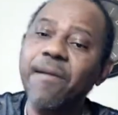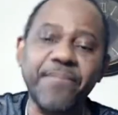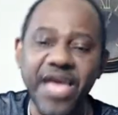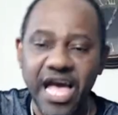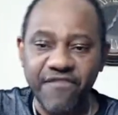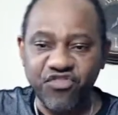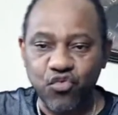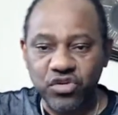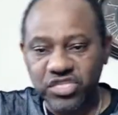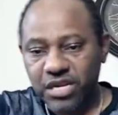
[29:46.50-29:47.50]
be
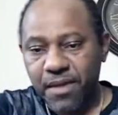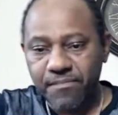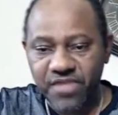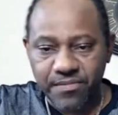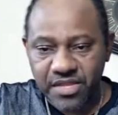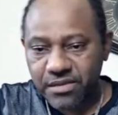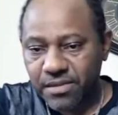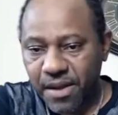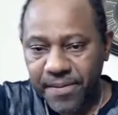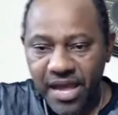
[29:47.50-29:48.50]
offshore. So
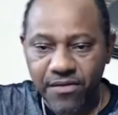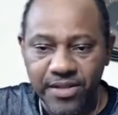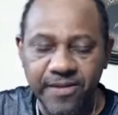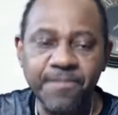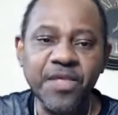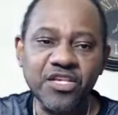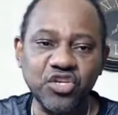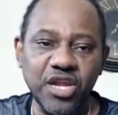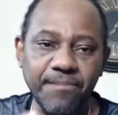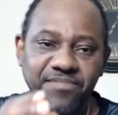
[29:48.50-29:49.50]
them a pirate.
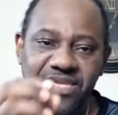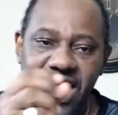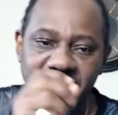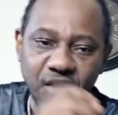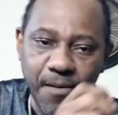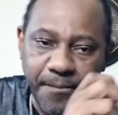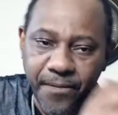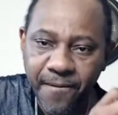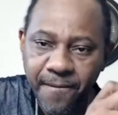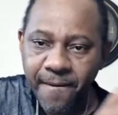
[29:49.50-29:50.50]
So them tie up
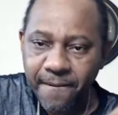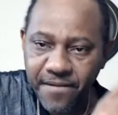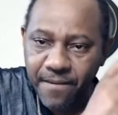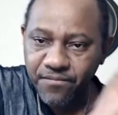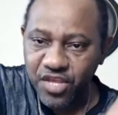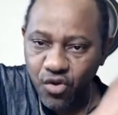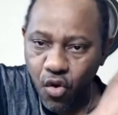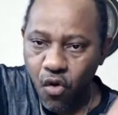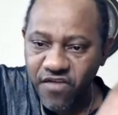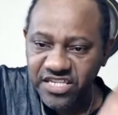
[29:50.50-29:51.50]
them thing
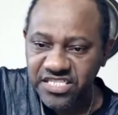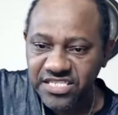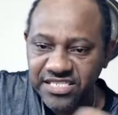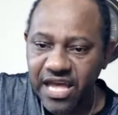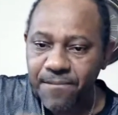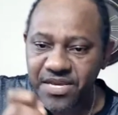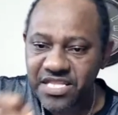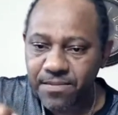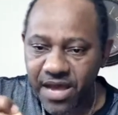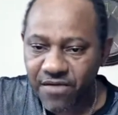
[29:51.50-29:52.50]
overseas, that means
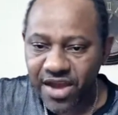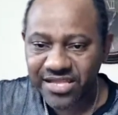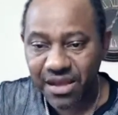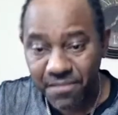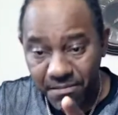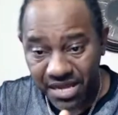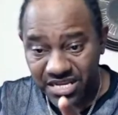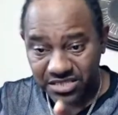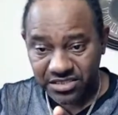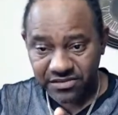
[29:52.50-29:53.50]
them all right. And remember
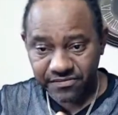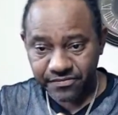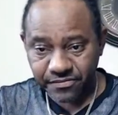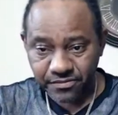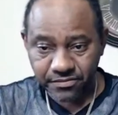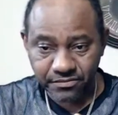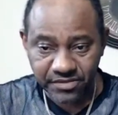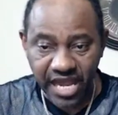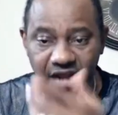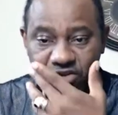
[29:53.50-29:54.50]
this.
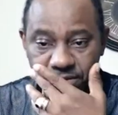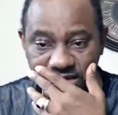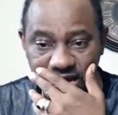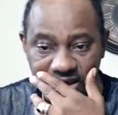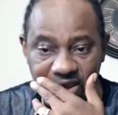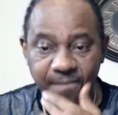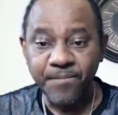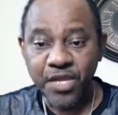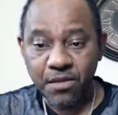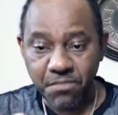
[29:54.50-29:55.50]
Talk to Michelle again.
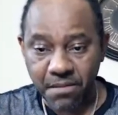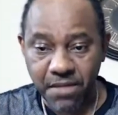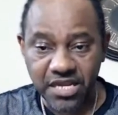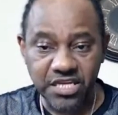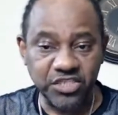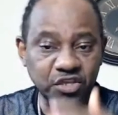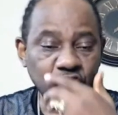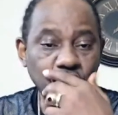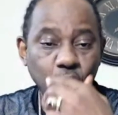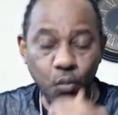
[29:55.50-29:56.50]
Remember this.
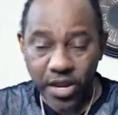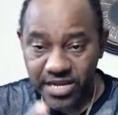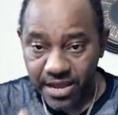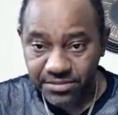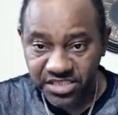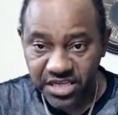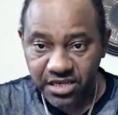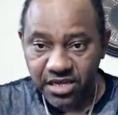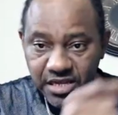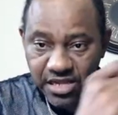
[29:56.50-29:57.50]
When them
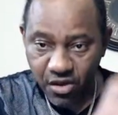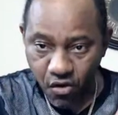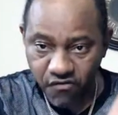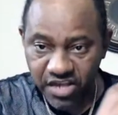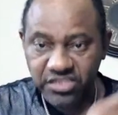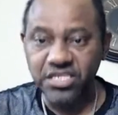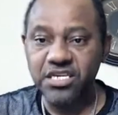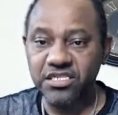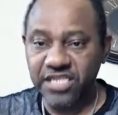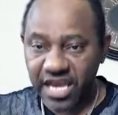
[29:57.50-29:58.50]
sick
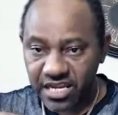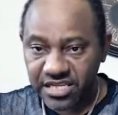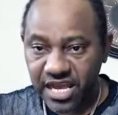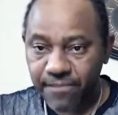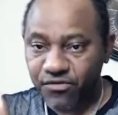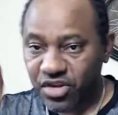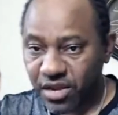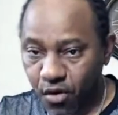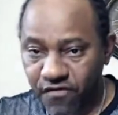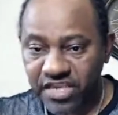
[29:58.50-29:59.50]
overseas, anything happen to
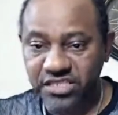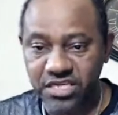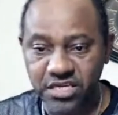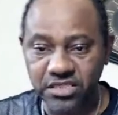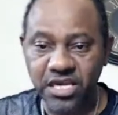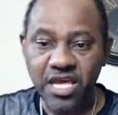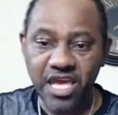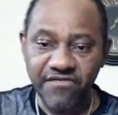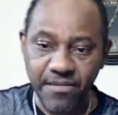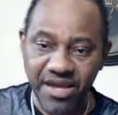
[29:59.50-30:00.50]
them overseas,
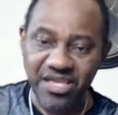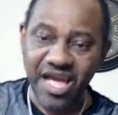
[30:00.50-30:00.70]
if them are,